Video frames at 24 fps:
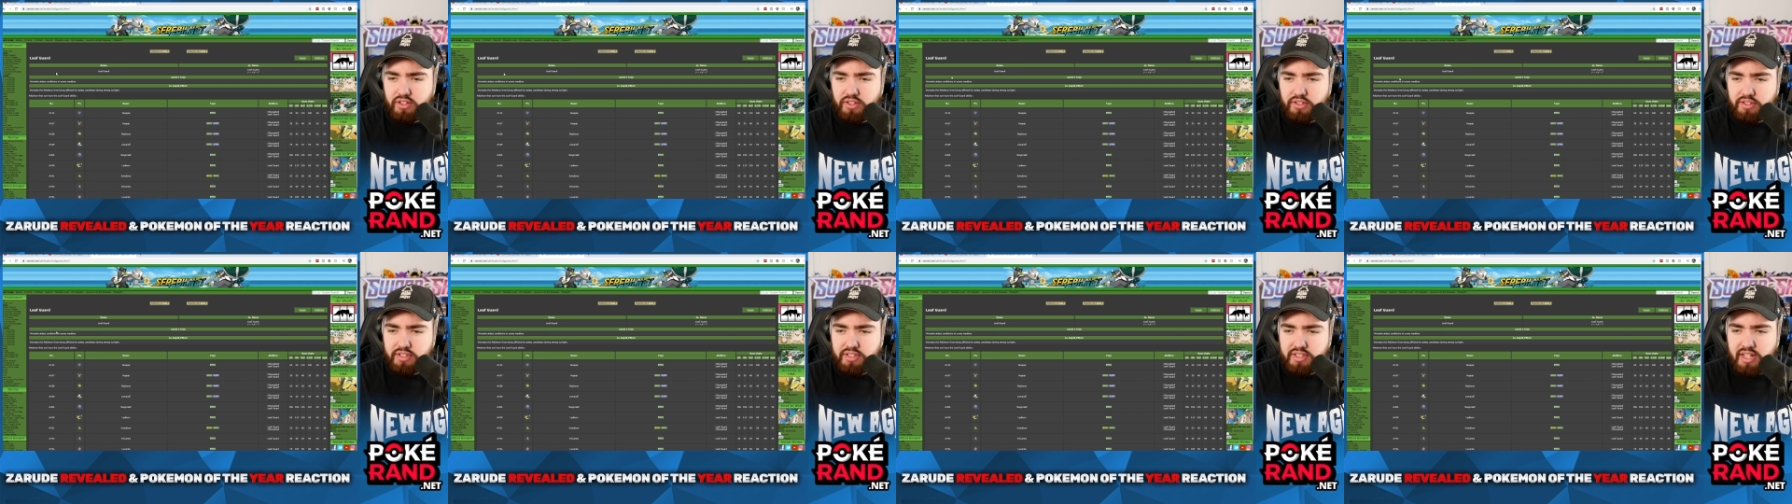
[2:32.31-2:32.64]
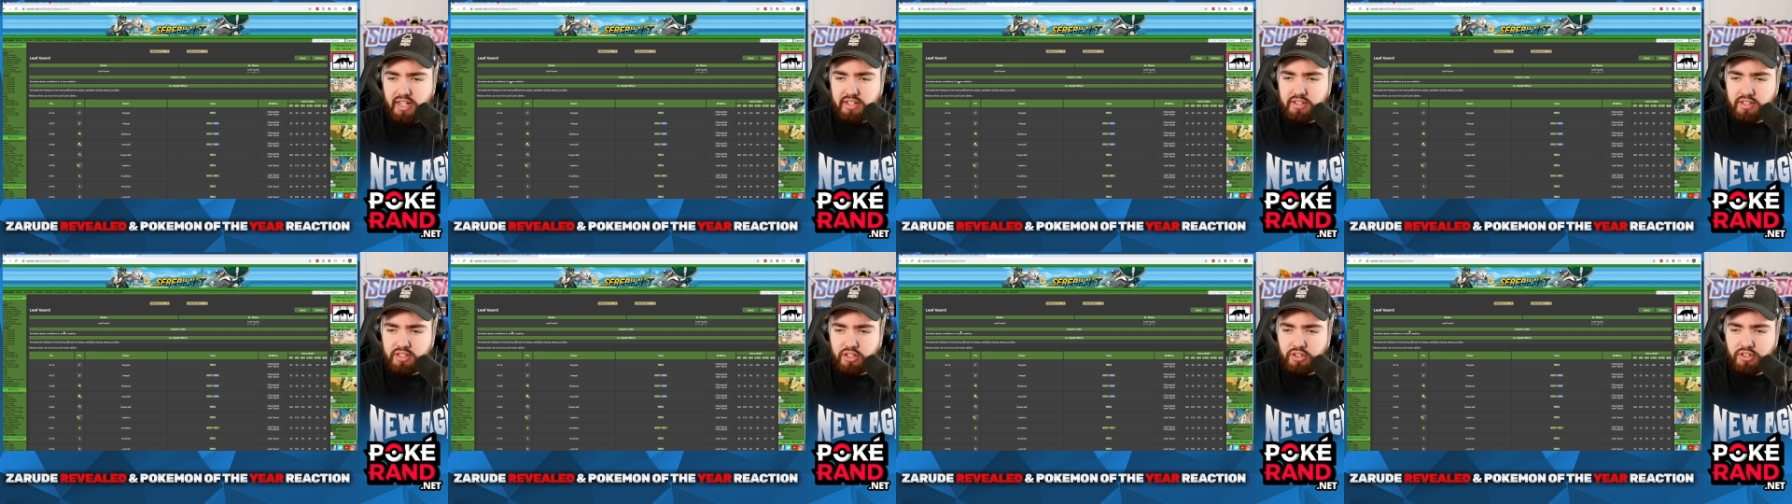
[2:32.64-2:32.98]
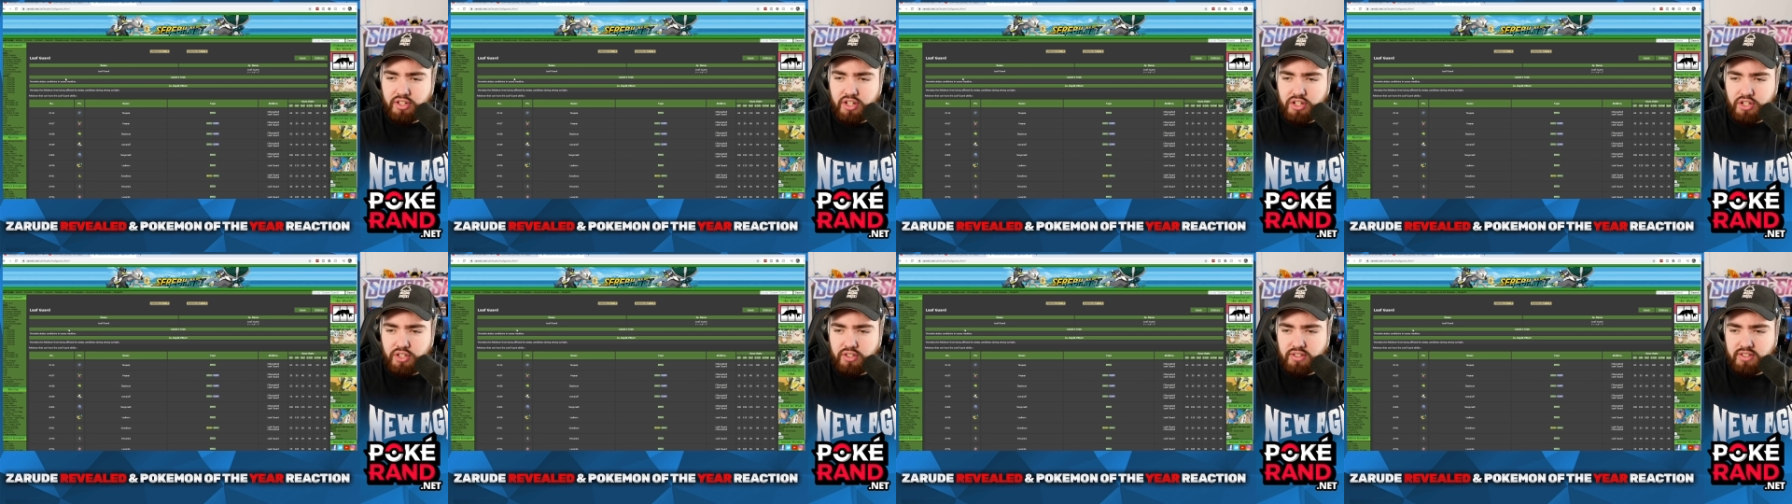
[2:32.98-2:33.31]
status
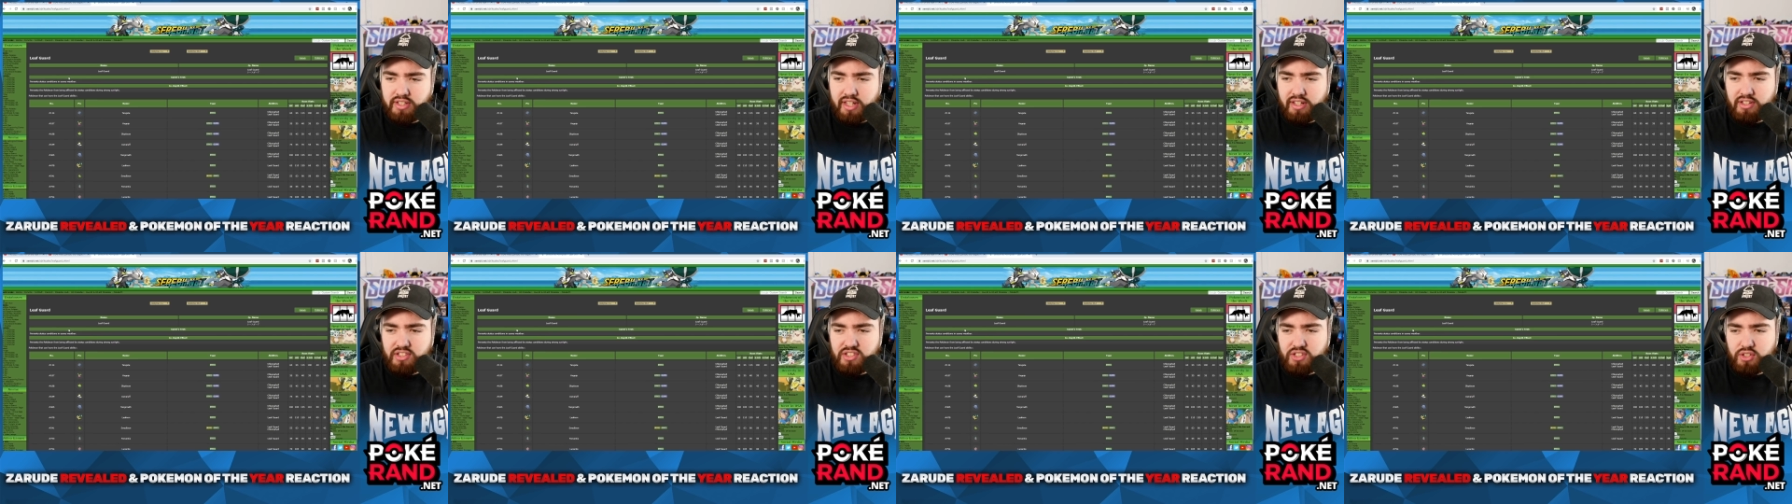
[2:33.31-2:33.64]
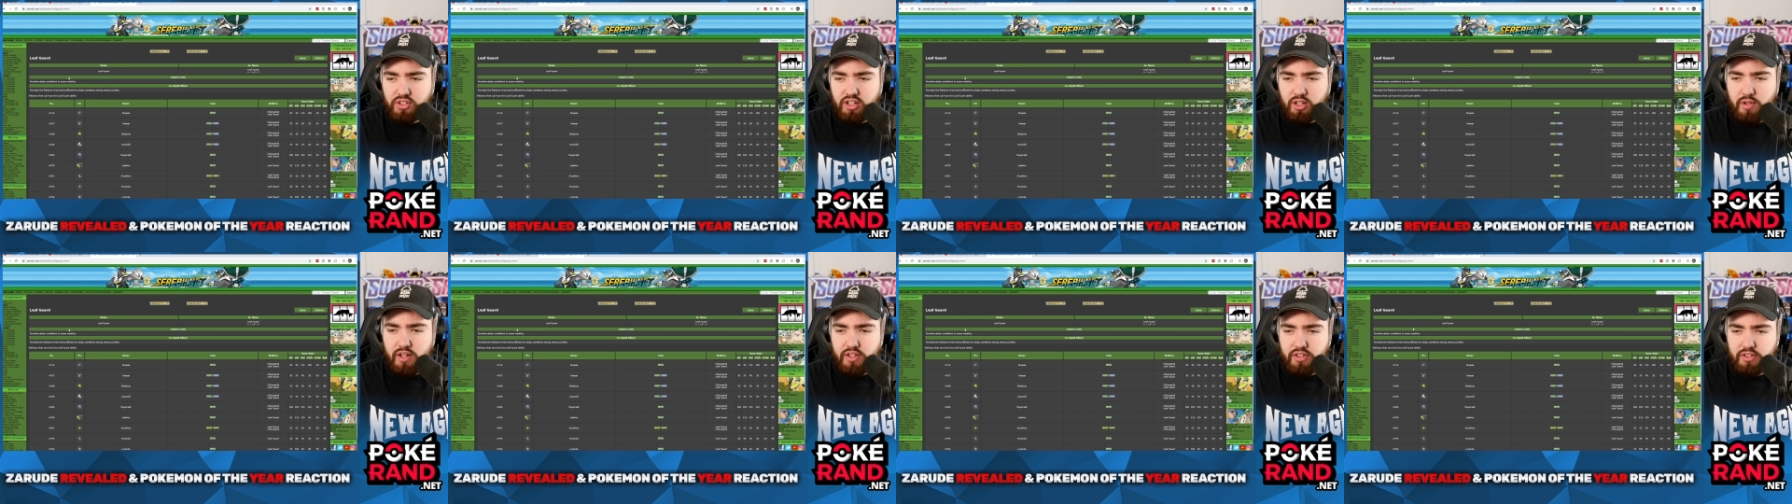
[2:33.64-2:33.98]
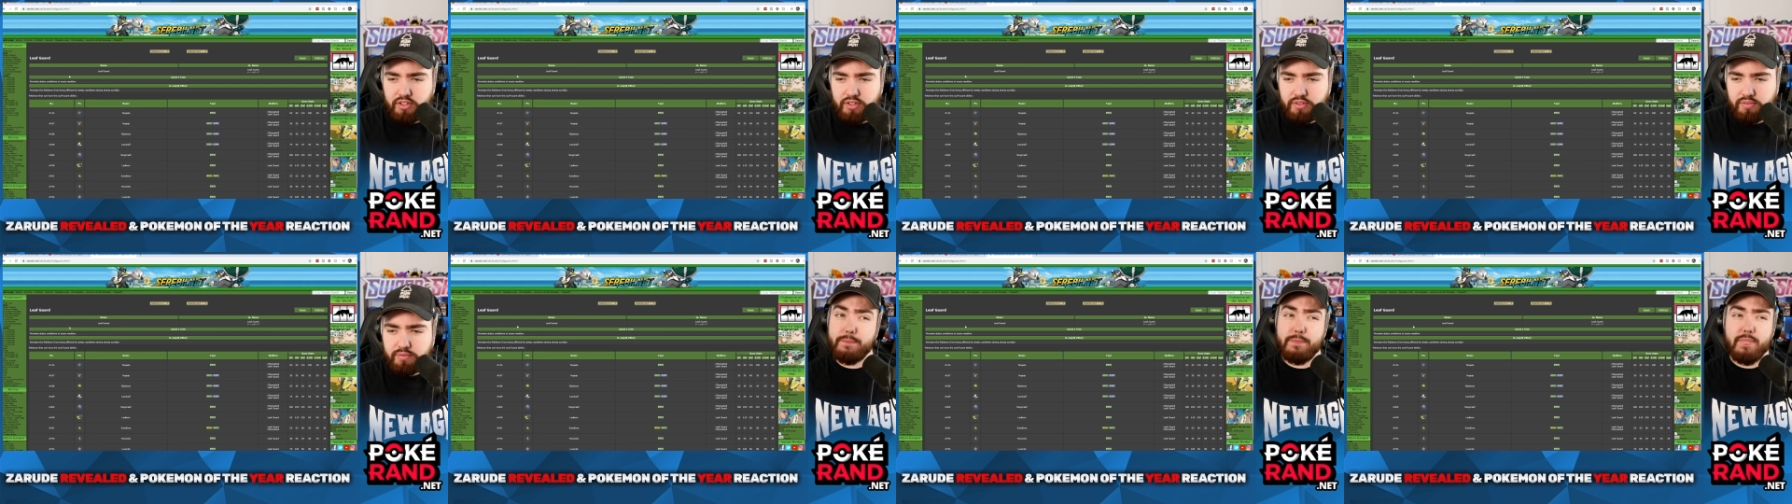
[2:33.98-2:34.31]
conditions in sunny
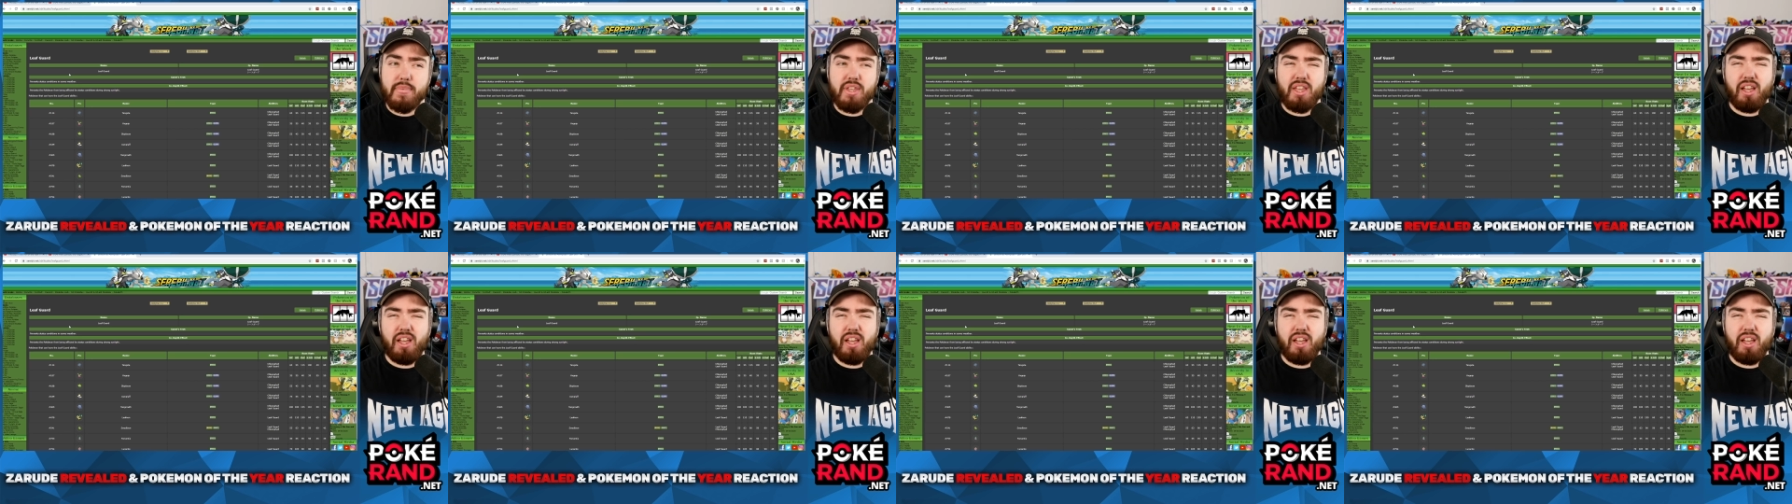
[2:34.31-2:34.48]
weather.